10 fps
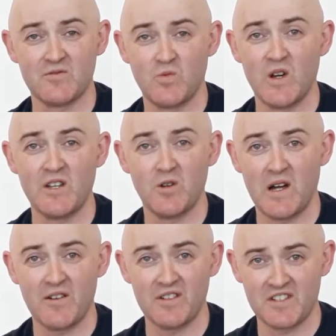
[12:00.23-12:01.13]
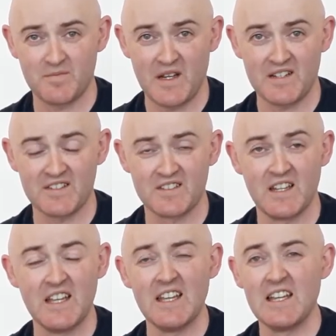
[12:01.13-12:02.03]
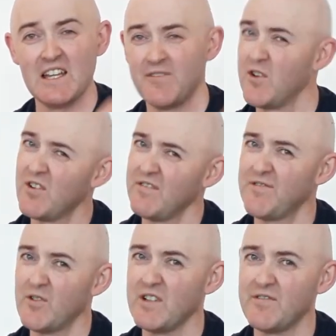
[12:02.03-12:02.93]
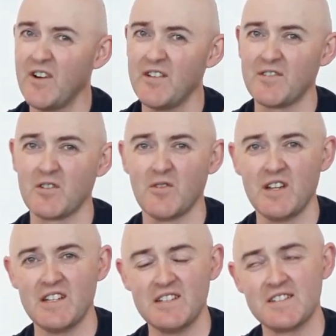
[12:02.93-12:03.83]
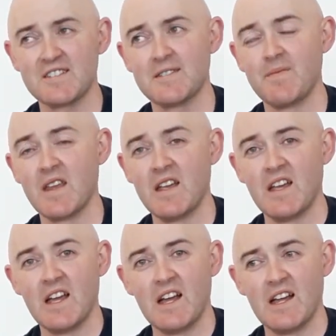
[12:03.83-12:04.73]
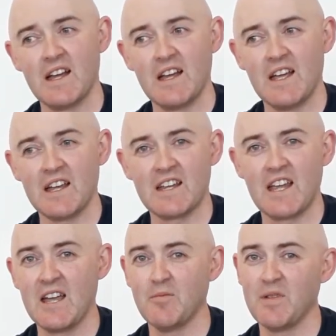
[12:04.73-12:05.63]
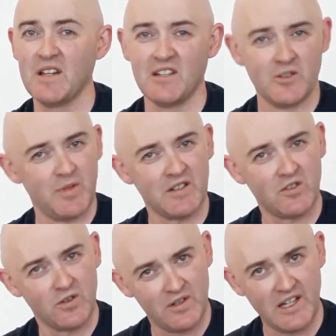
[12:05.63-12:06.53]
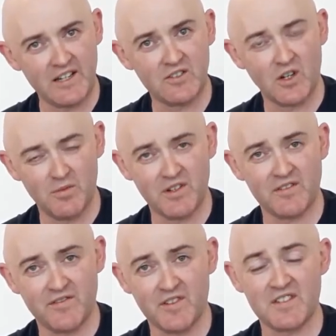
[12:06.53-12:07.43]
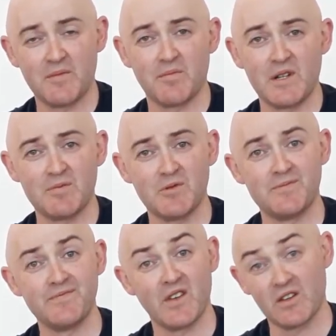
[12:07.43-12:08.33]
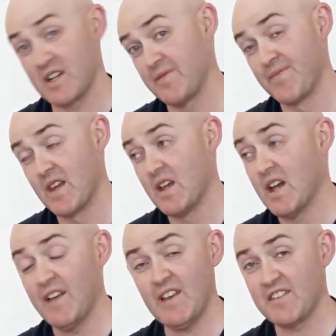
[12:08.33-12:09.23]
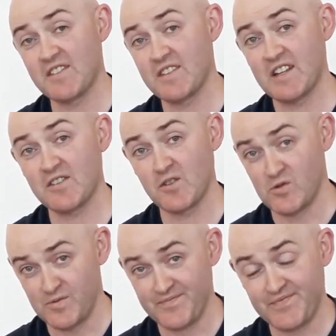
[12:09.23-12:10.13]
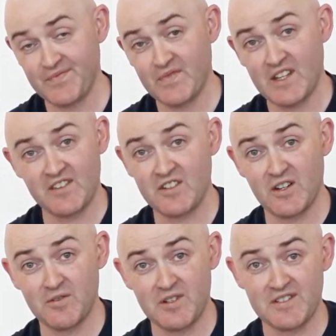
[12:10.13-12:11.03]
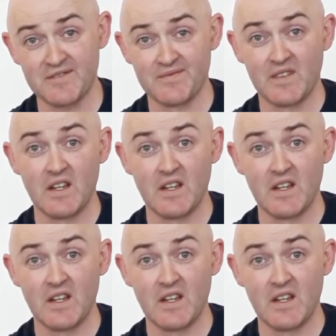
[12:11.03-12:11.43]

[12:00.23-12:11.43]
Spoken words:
of where you are in space. If you're at 45 degrees, it can be a little bit too leg dominant for some people, okay? And that's all. That's the only reason.